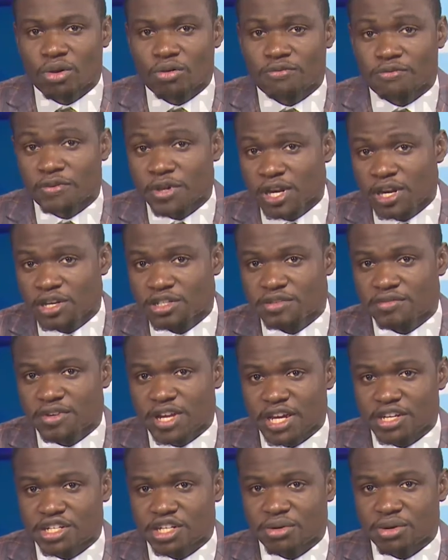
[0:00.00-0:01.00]
feelings of
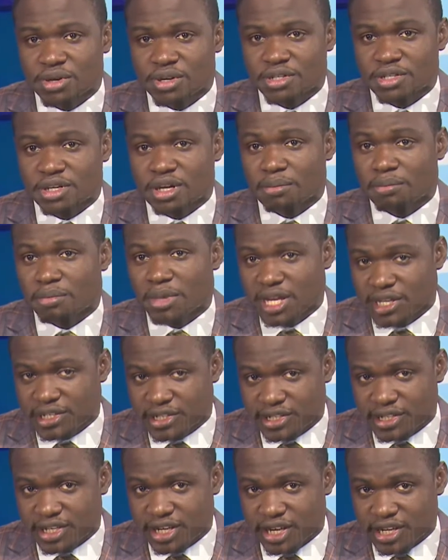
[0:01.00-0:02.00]
Nigerians are
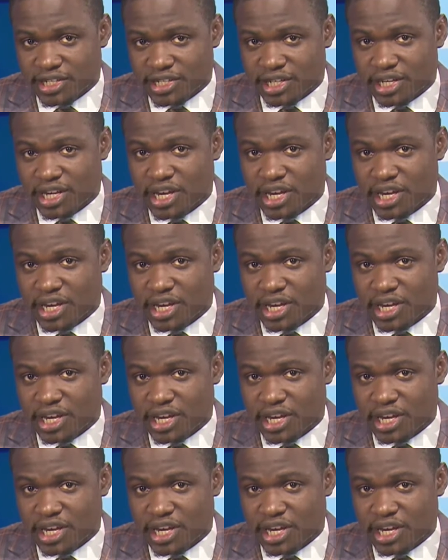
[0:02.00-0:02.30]
mixed as